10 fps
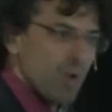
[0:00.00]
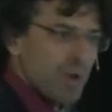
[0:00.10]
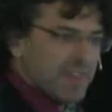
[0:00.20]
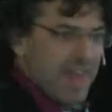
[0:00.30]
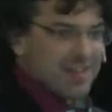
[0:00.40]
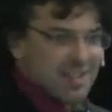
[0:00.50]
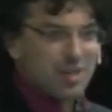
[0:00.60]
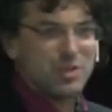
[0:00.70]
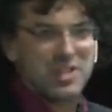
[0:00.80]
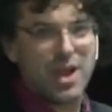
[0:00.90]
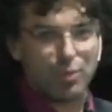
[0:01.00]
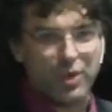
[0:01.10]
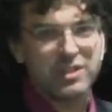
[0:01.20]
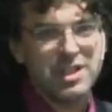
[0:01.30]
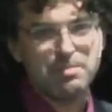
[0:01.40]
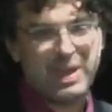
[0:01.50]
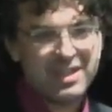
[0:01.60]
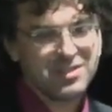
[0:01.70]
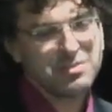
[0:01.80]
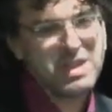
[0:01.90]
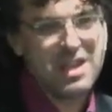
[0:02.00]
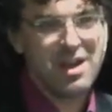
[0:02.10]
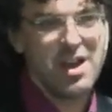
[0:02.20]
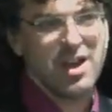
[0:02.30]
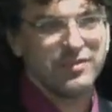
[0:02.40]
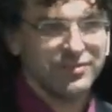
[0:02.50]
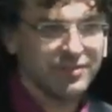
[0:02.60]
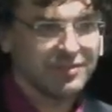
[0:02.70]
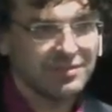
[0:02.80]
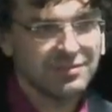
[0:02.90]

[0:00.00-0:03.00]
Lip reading: so what that did was that really pissed me off.